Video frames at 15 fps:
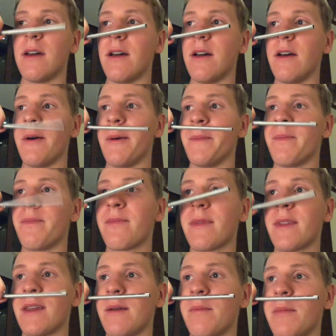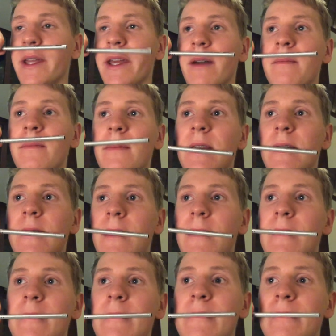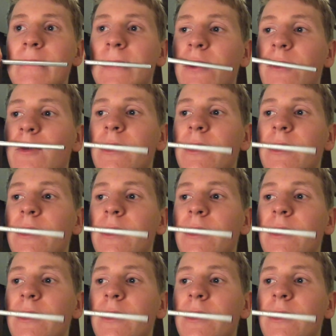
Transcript: But yeah, you know,